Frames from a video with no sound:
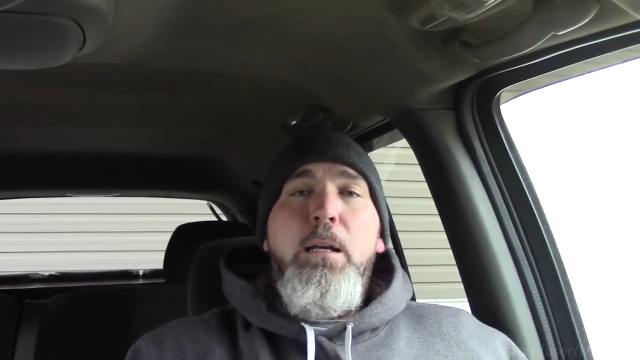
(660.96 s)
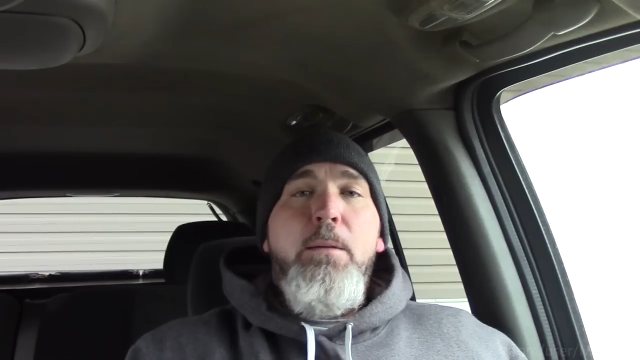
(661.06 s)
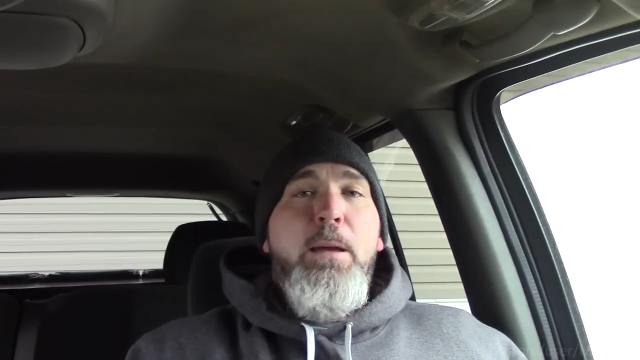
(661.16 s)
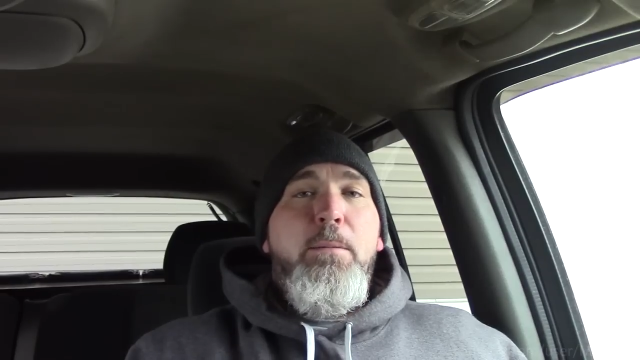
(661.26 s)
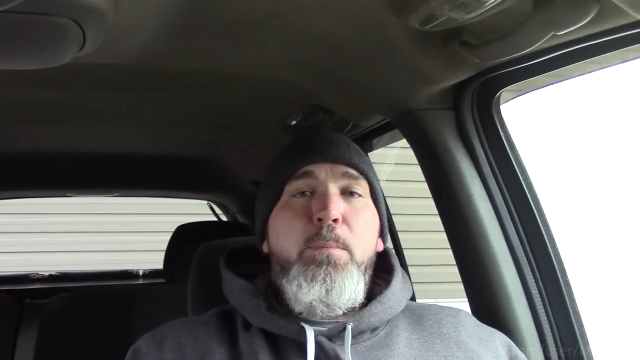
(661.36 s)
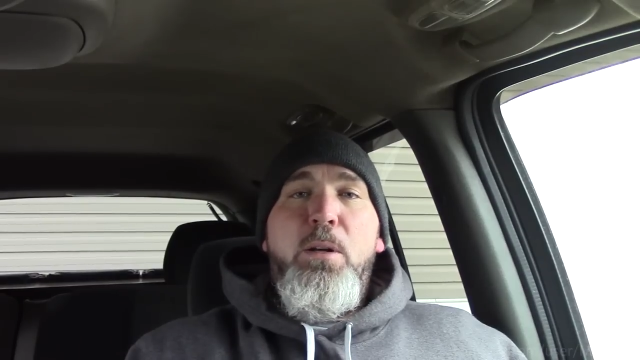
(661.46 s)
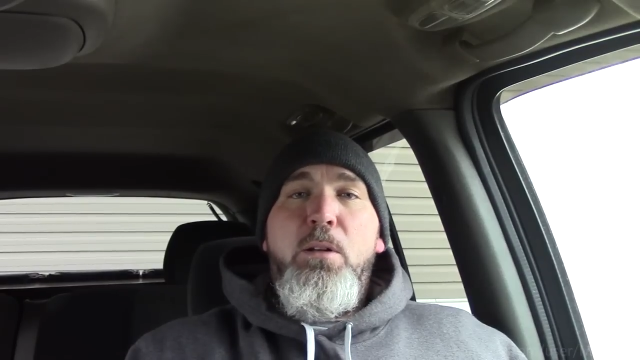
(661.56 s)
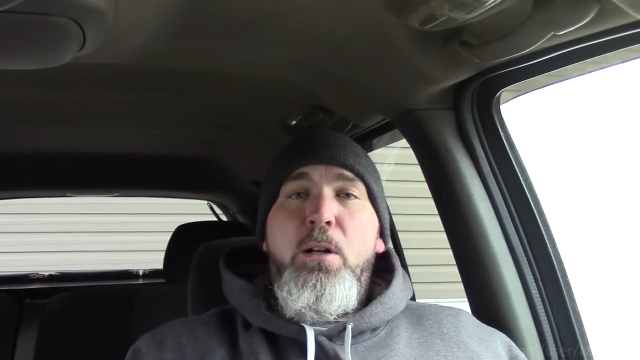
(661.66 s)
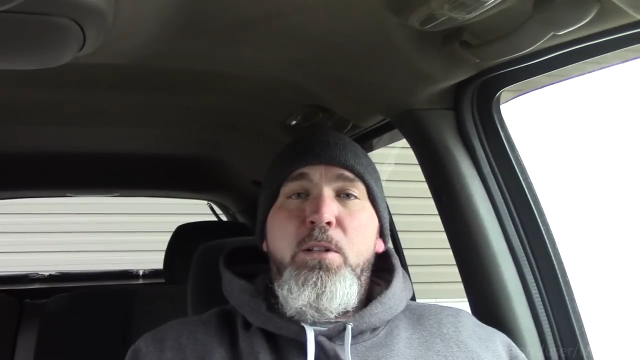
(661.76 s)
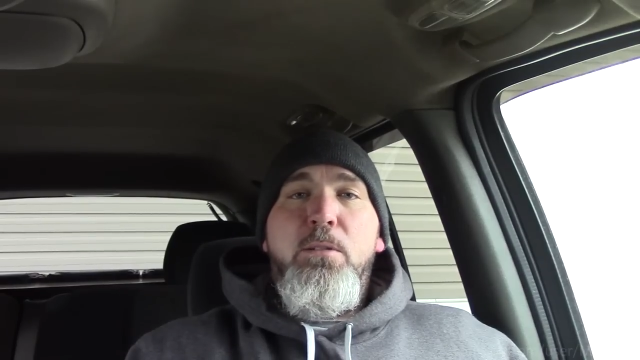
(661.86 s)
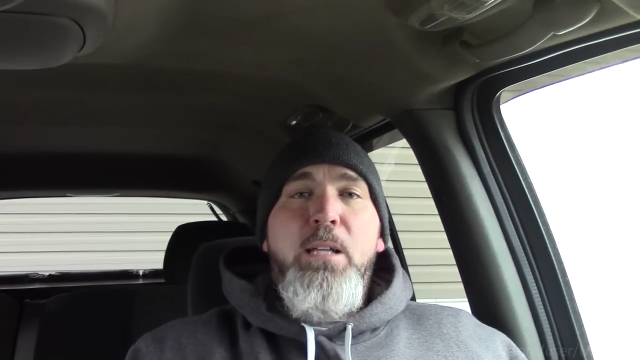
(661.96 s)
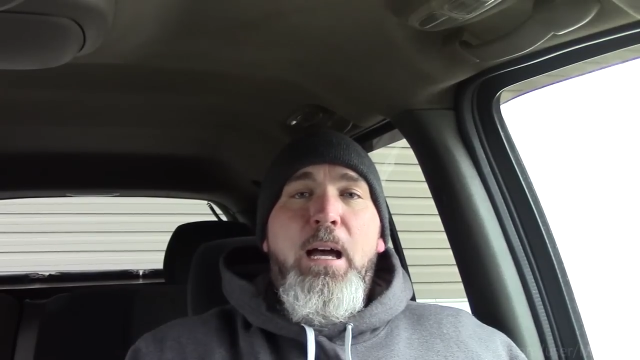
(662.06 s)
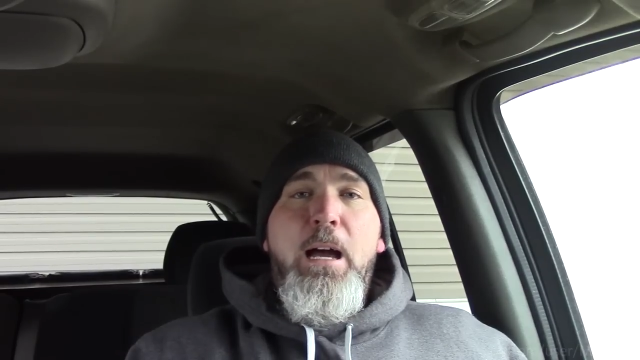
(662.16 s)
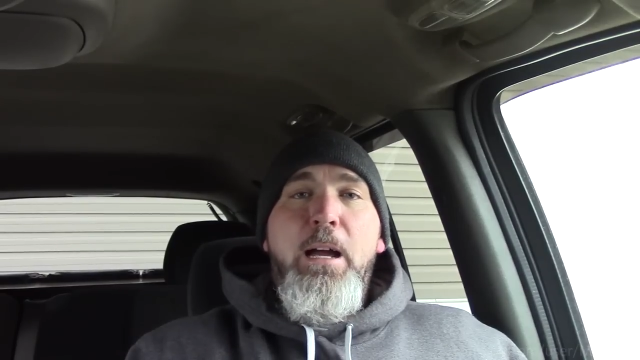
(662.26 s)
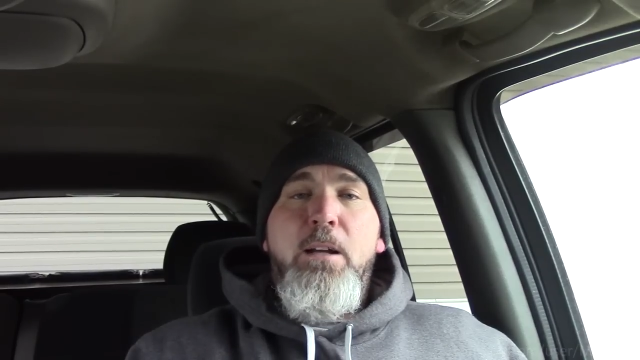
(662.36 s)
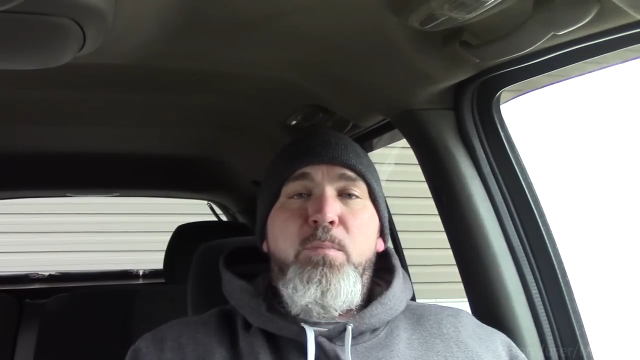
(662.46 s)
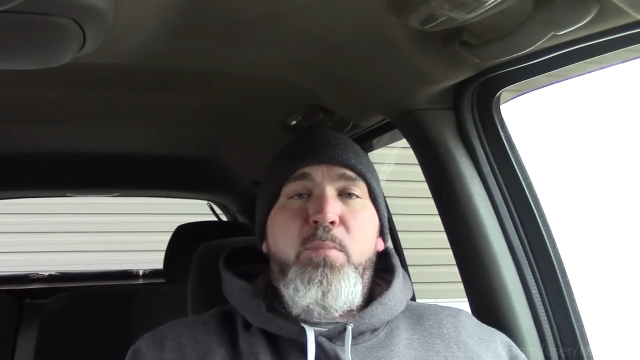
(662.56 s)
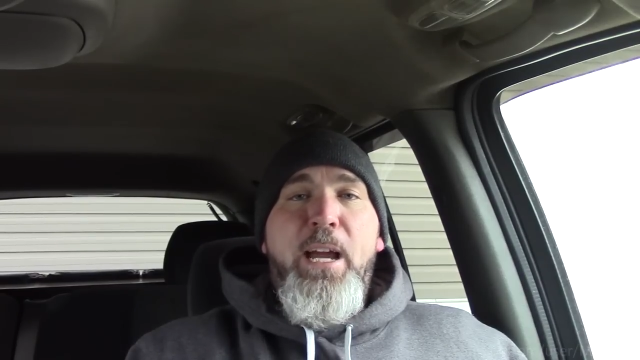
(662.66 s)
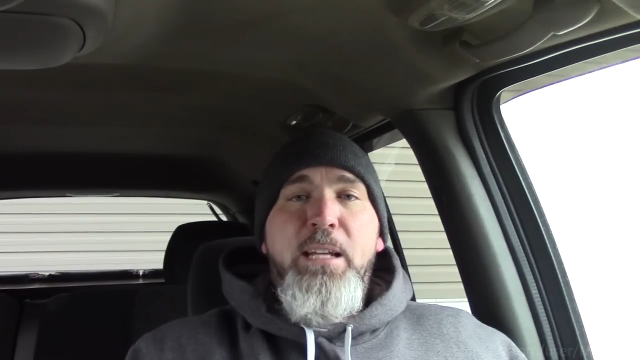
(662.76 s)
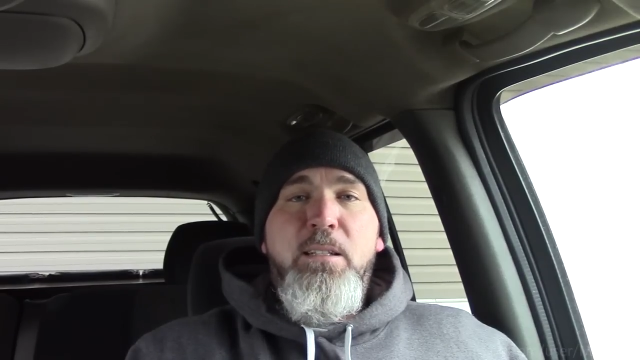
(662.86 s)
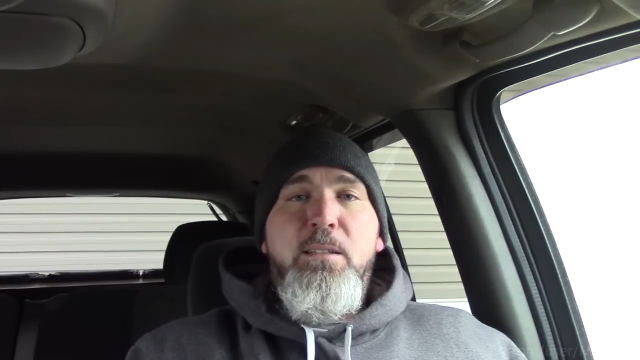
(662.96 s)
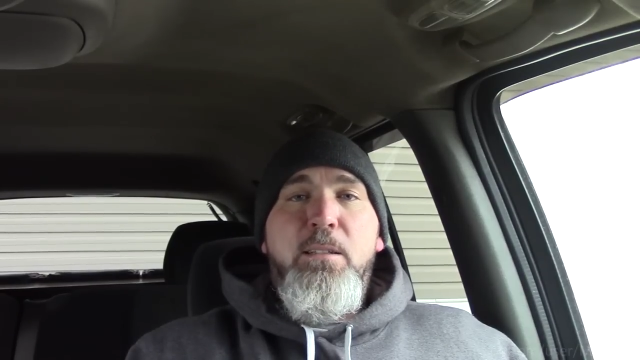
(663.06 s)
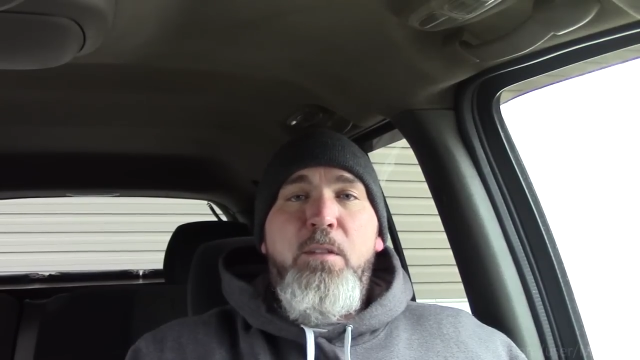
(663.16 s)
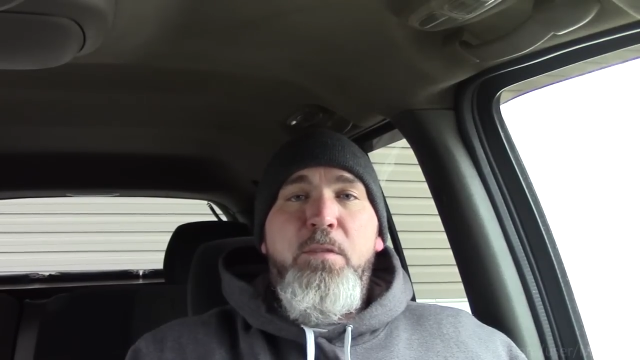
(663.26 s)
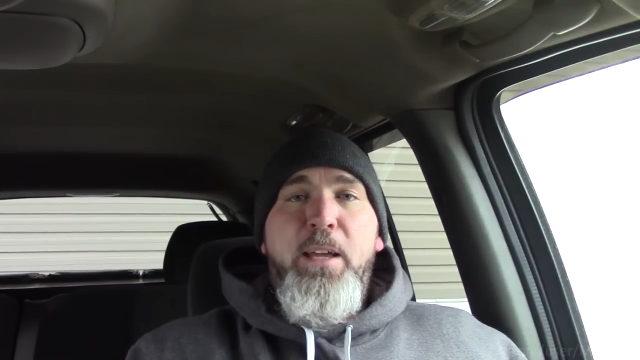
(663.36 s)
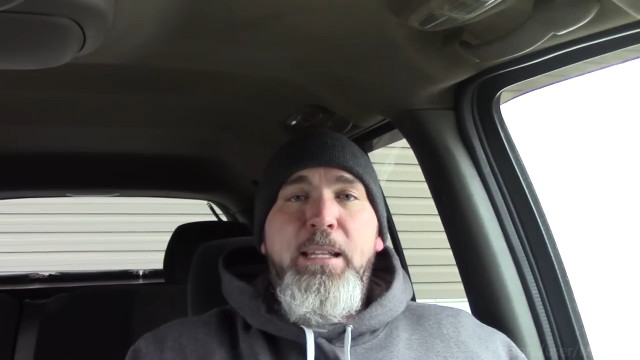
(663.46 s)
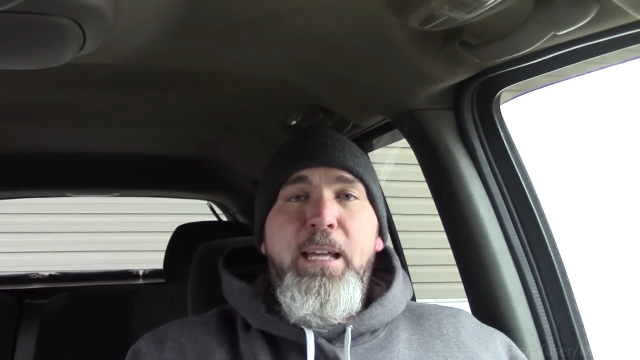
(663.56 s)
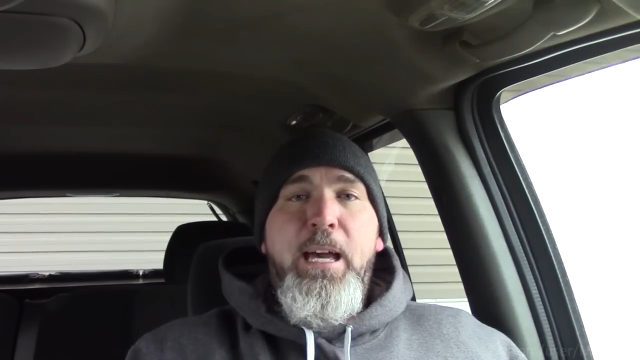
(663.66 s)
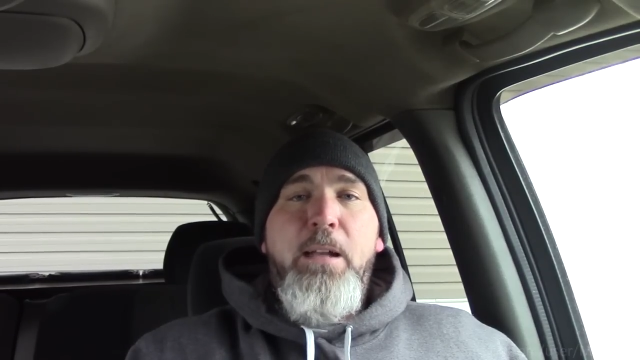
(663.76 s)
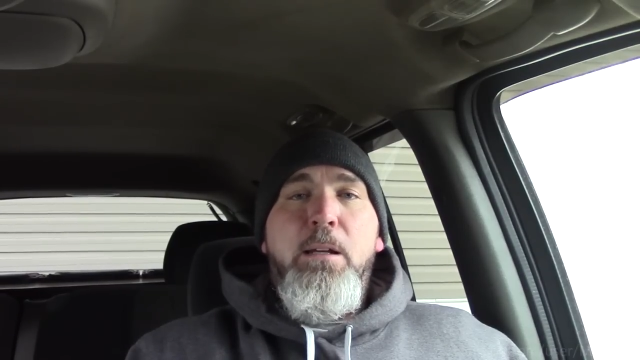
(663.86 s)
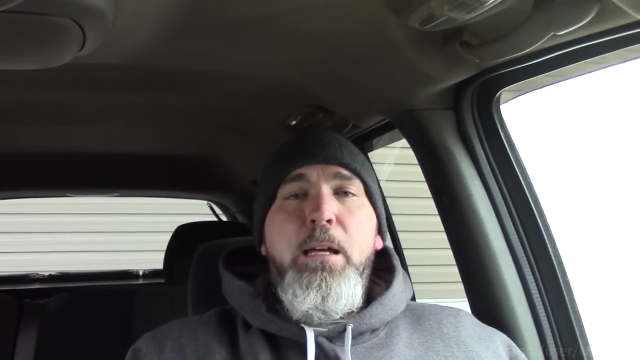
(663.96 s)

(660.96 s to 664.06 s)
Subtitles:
maybe putting on new tires, brakes and stuff like that.